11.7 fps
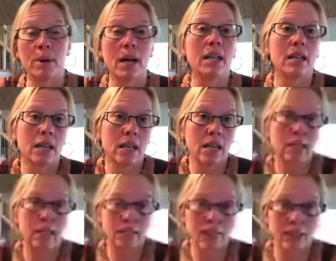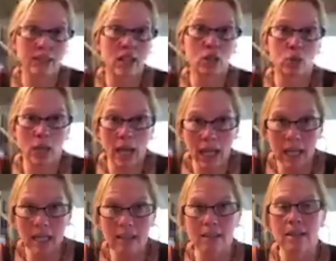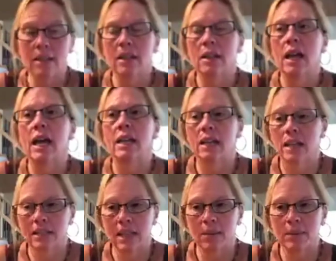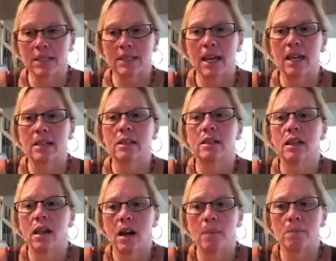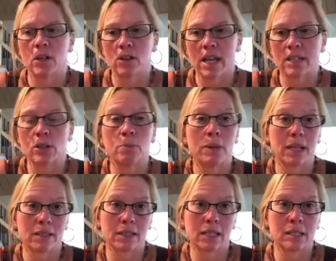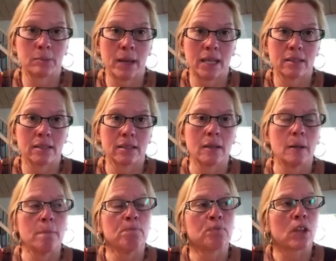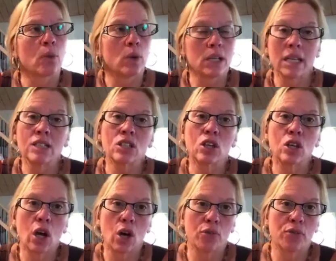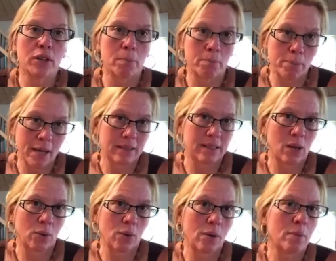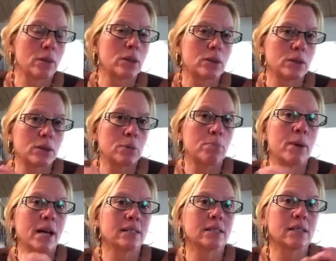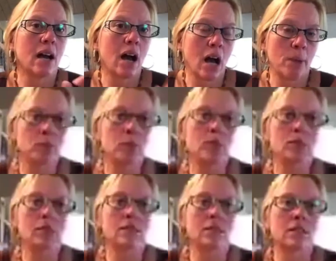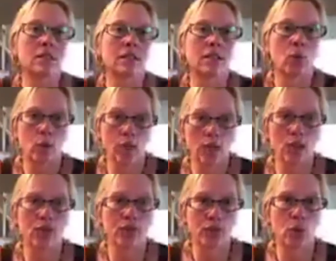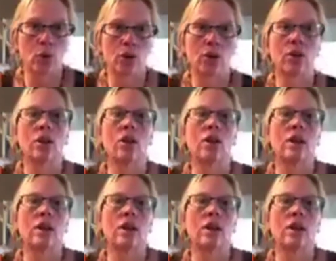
but in the event that you can't, and like Tammy said, um, you know, that's her biggest expense. We need to go for the best that the best options that we can afford